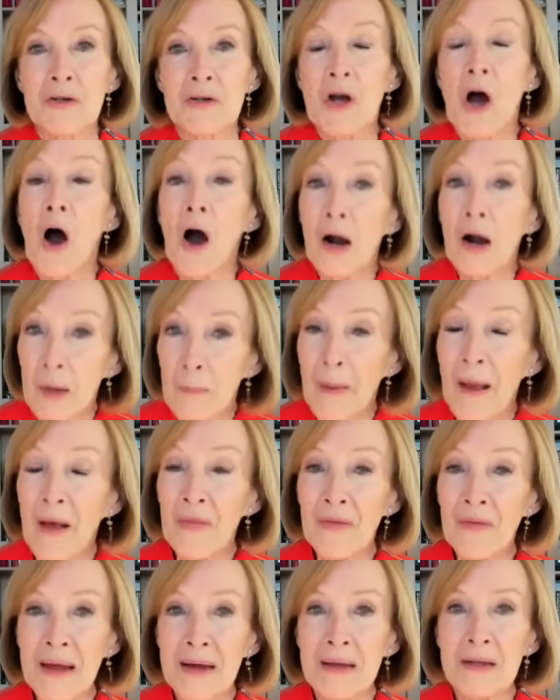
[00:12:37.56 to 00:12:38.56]
talk
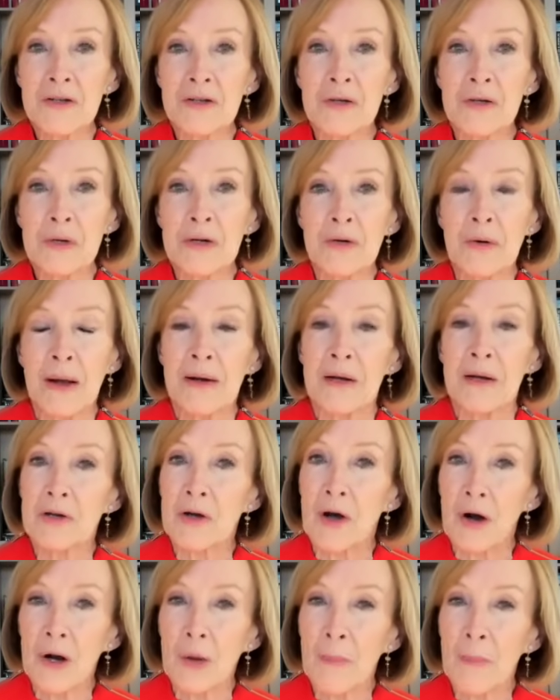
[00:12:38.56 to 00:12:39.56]
about that history, trying to
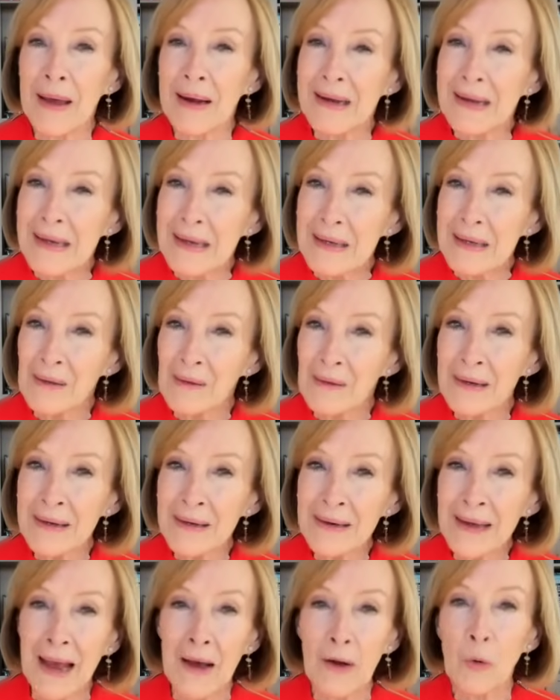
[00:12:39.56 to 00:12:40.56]
talk about
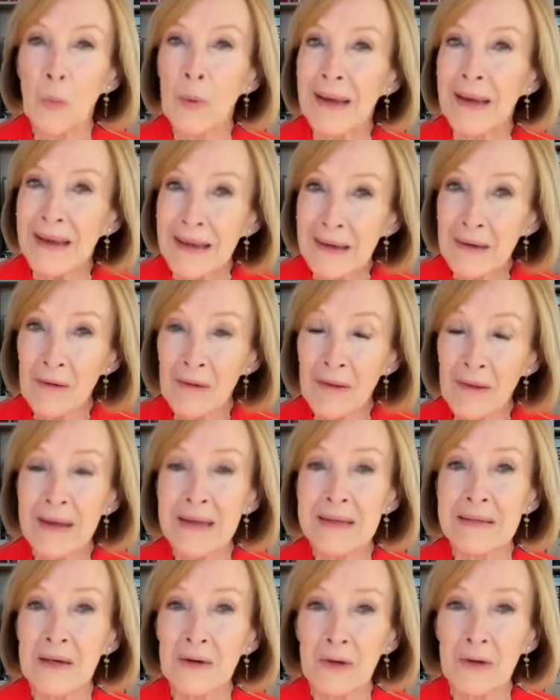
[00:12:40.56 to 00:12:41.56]
healing. How do we heal
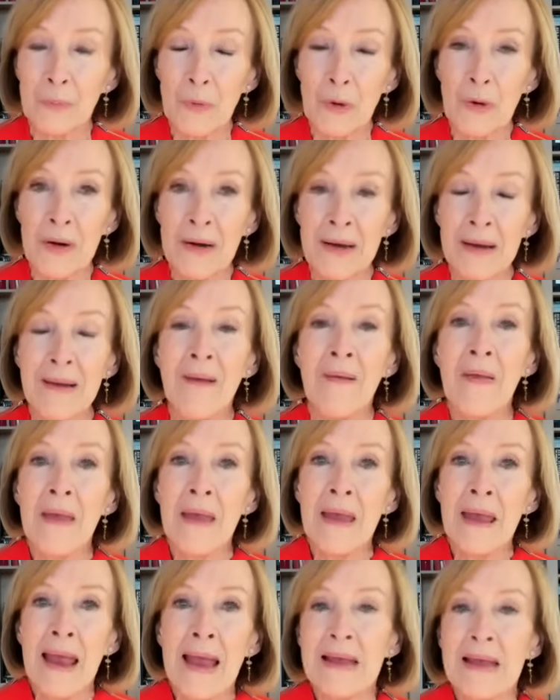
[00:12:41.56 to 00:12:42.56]
as a community?
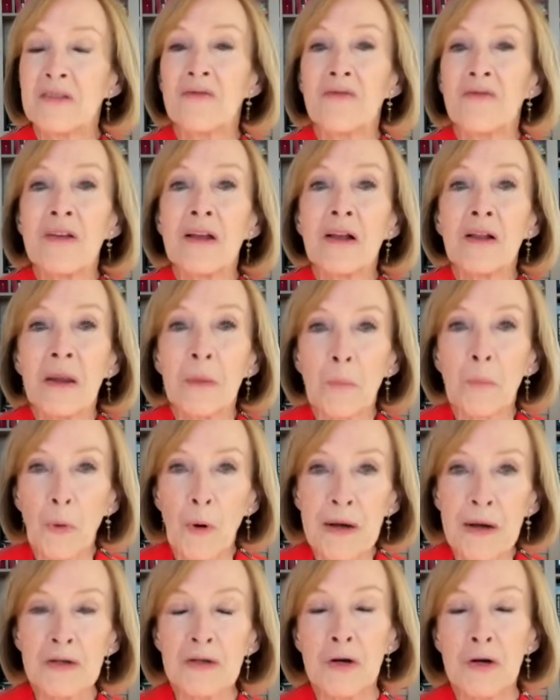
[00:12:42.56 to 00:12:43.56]
He's feeling
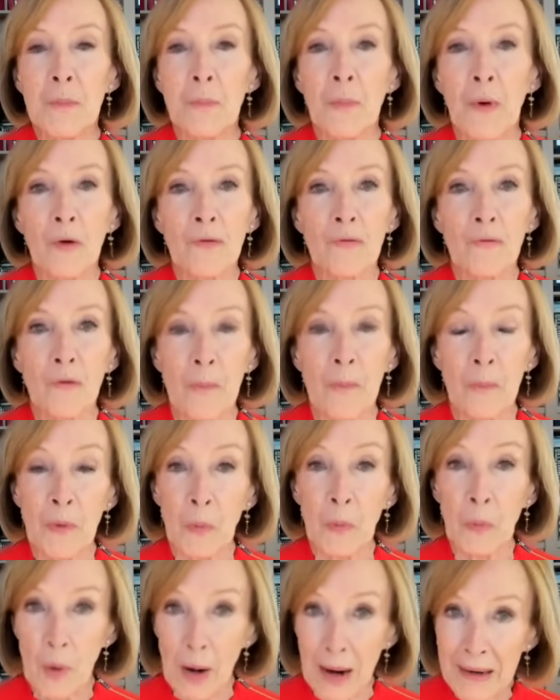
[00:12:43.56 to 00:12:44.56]
pressure both from the
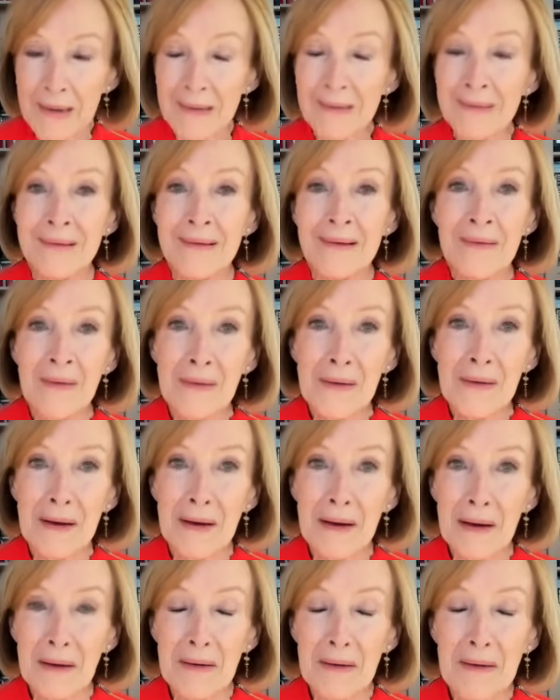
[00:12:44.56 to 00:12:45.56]
right
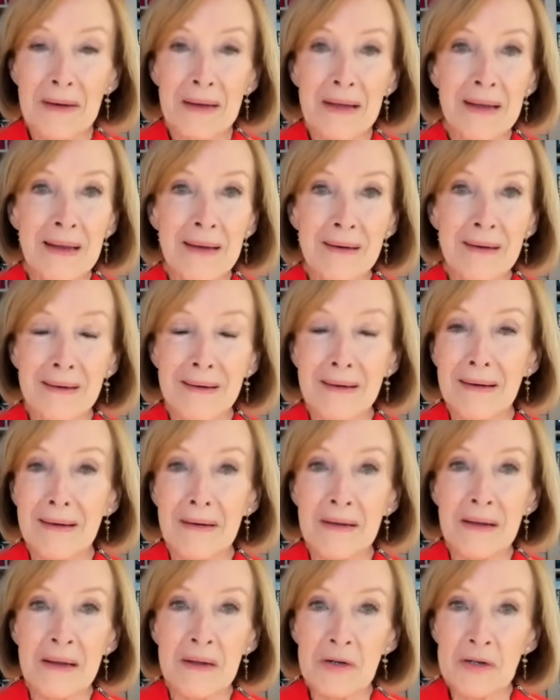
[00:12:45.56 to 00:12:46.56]

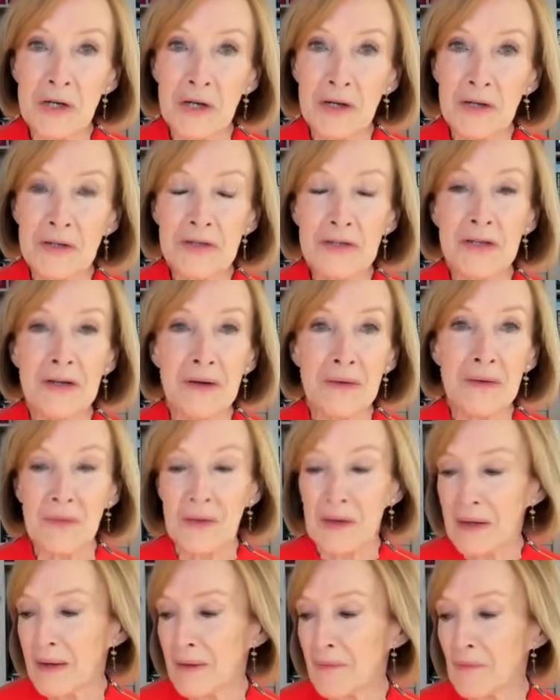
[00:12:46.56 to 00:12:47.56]
in Tulsa,
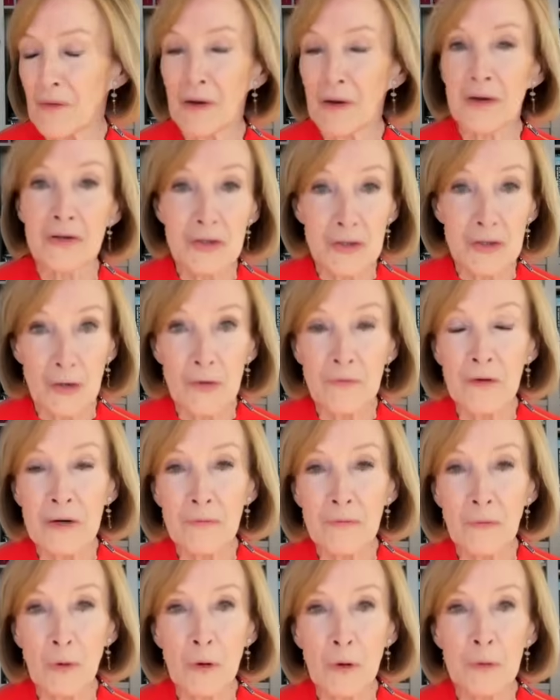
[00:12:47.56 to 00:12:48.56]
the
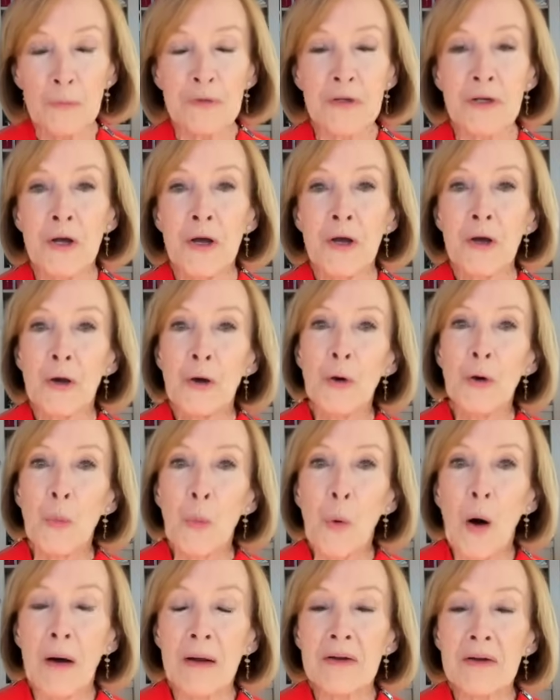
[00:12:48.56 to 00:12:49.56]
conservative groups who
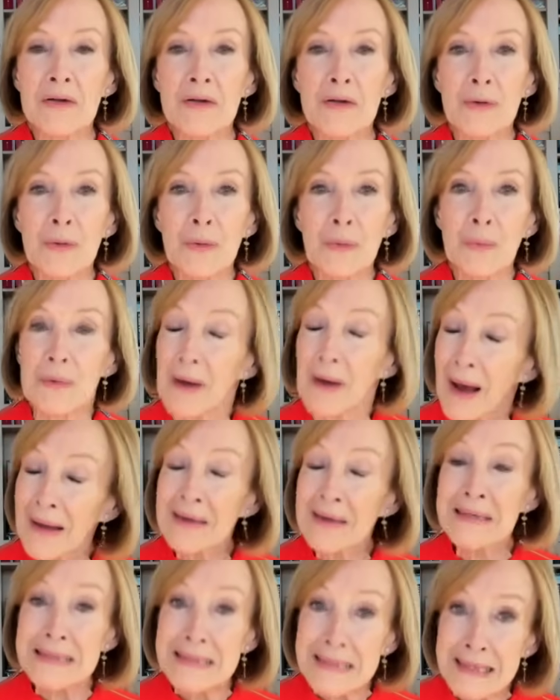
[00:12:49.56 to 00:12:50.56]
want to
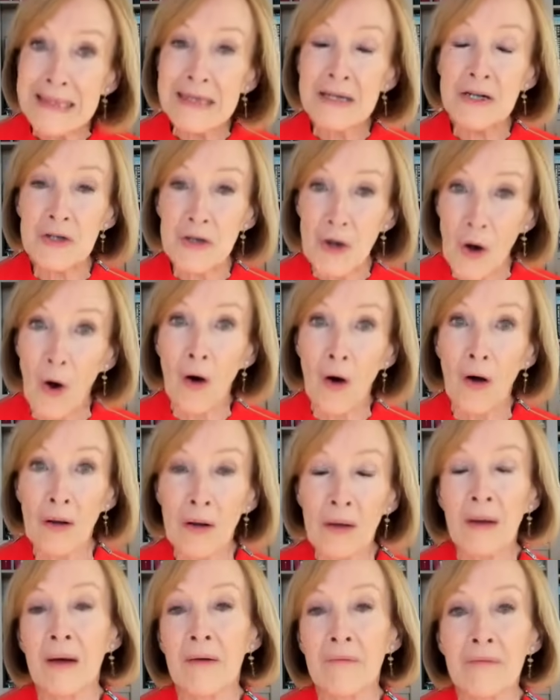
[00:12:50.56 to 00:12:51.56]
not teach
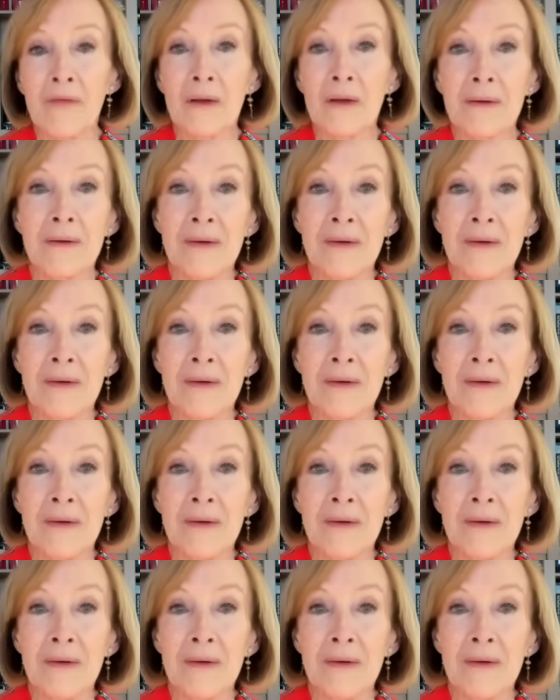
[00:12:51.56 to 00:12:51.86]
all of